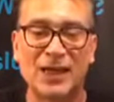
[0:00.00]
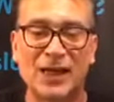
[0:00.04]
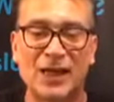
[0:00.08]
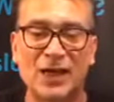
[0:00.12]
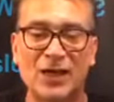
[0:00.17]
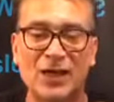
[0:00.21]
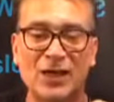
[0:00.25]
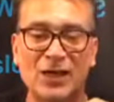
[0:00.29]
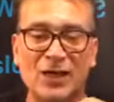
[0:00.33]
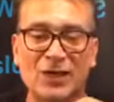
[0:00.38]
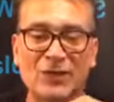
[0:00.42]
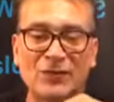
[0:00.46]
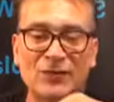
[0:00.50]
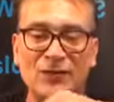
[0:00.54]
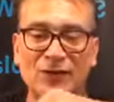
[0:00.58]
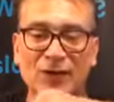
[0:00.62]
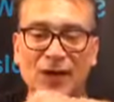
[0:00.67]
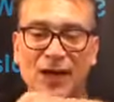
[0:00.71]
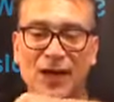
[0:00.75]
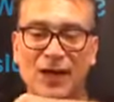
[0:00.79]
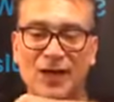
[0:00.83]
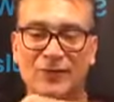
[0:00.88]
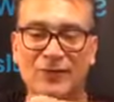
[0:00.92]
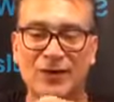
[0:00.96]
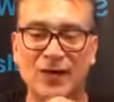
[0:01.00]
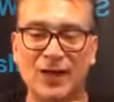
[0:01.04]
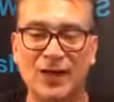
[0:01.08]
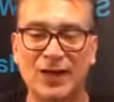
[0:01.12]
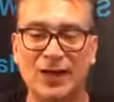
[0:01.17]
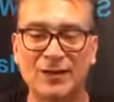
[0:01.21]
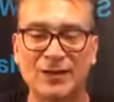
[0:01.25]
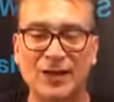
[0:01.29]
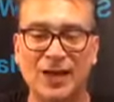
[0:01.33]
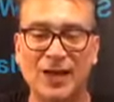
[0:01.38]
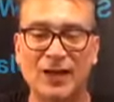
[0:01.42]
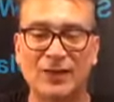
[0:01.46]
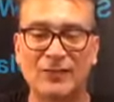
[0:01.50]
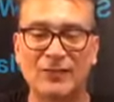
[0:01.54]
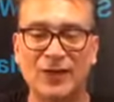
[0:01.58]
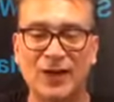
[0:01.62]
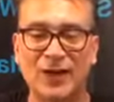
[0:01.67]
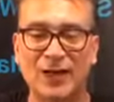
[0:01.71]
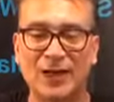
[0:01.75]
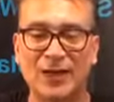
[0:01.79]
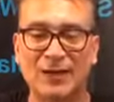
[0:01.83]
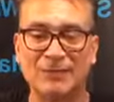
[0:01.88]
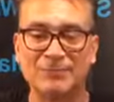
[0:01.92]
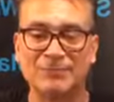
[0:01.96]

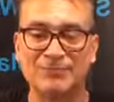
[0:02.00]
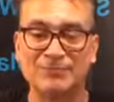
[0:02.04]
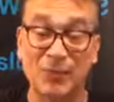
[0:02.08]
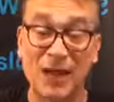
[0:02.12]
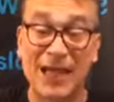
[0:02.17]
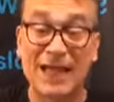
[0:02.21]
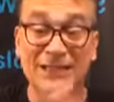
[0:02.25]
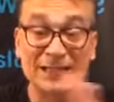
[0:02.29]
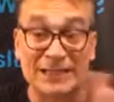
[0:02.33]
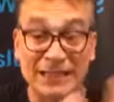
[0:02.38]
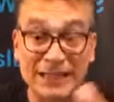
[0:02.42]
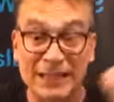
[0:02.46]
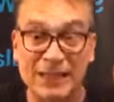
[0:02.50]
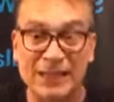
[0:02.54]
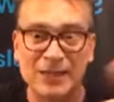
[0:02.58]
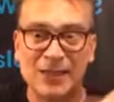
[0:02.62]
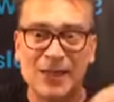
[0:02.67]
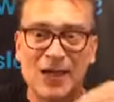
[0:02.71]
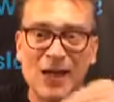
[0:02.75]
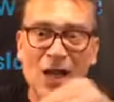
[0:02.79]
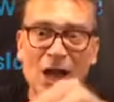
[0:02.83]
of plastic